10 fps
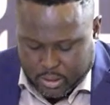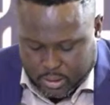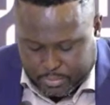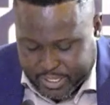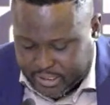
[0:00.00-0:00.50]

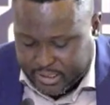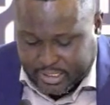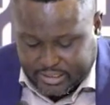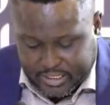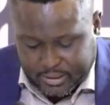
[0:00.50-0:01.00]
Page
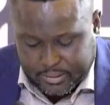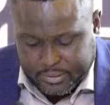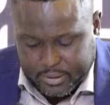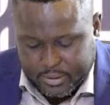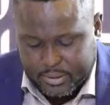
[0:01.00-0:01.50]
13,
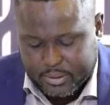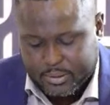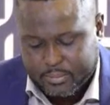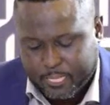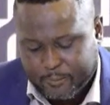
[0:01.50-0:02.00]

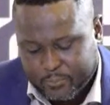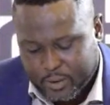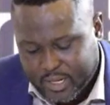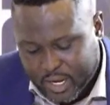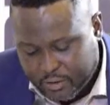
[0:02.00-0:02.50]

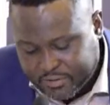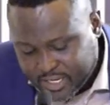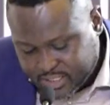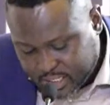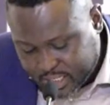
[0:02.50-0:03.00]
lack of
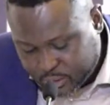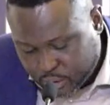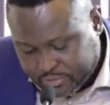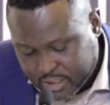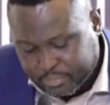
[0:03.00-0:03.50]
disaster
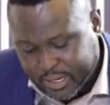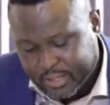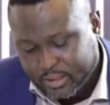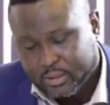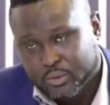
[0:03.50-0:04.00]
recovery plan.
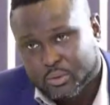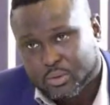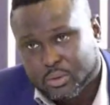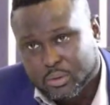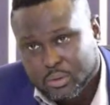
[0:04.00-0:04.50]

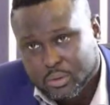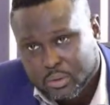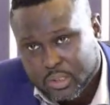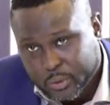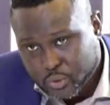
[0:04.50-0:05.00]

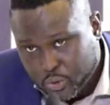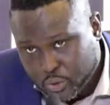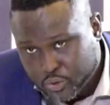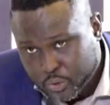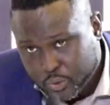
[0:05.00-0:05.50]
That was also
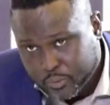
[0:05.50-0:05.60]
true?